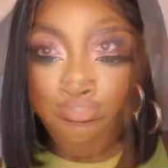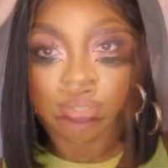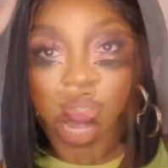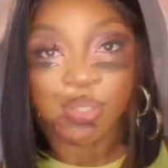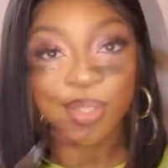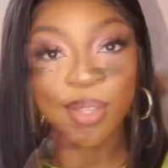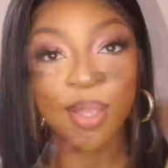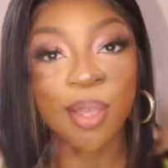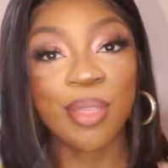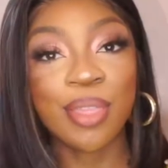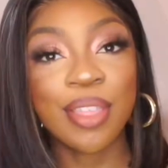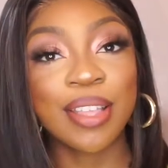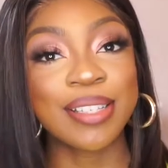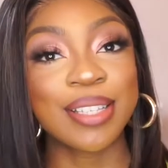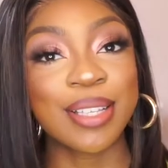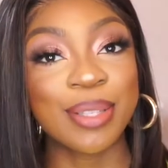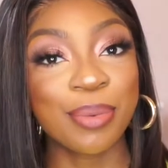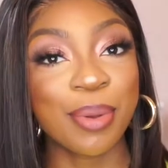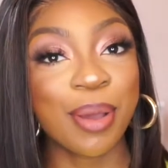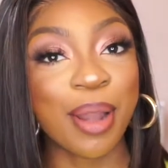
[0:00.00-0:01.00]
So this
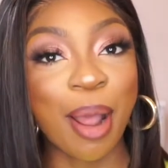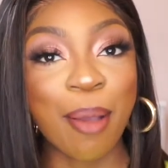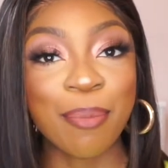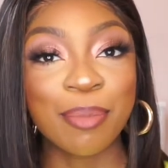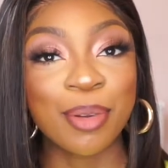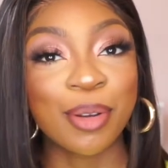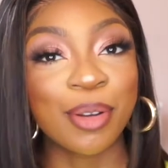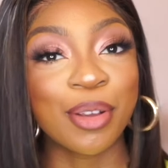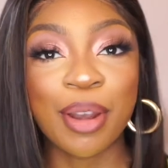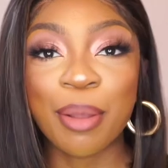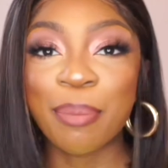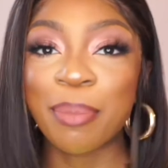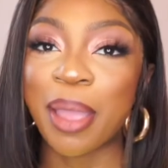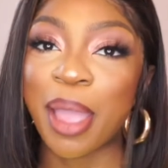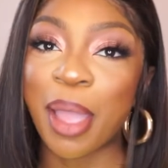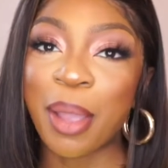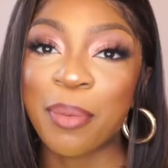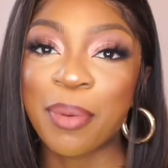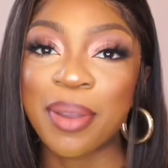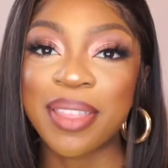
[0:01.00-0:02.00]
is what I'm not going to
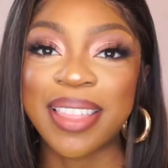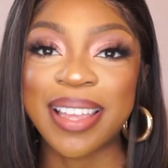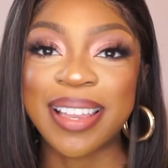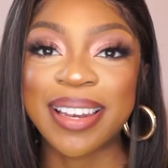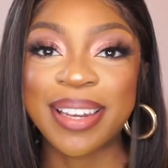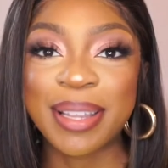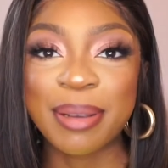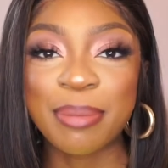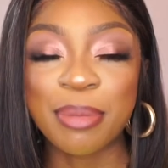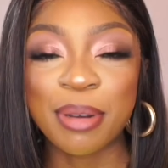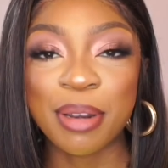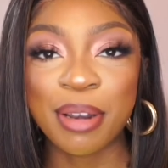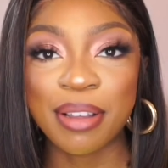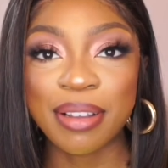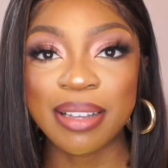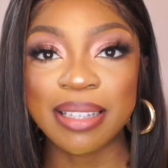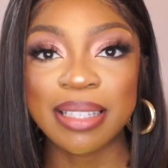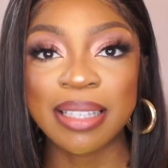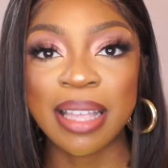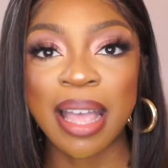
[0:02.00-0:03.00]
pair with a lip
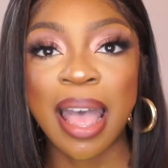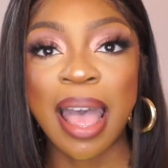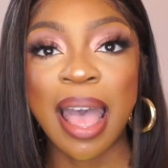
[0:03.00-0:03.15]
gloss.